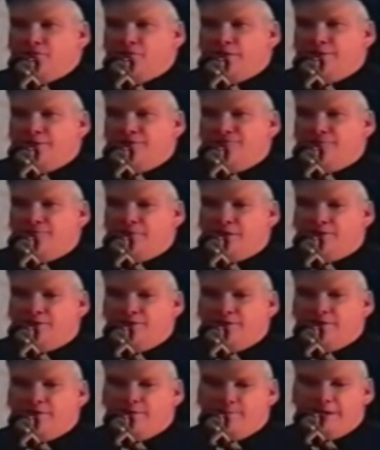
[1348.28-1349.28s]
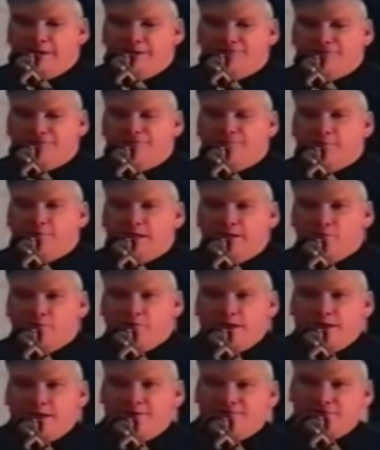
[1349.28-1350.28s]
Each one of these military bases, by
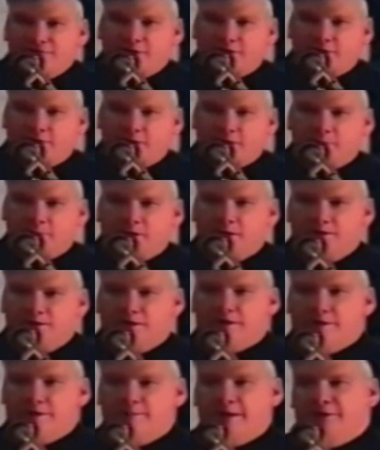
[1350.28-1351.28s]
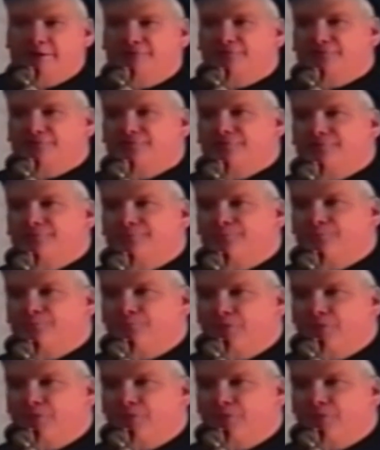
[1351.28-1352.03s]
the way, these underground military bases,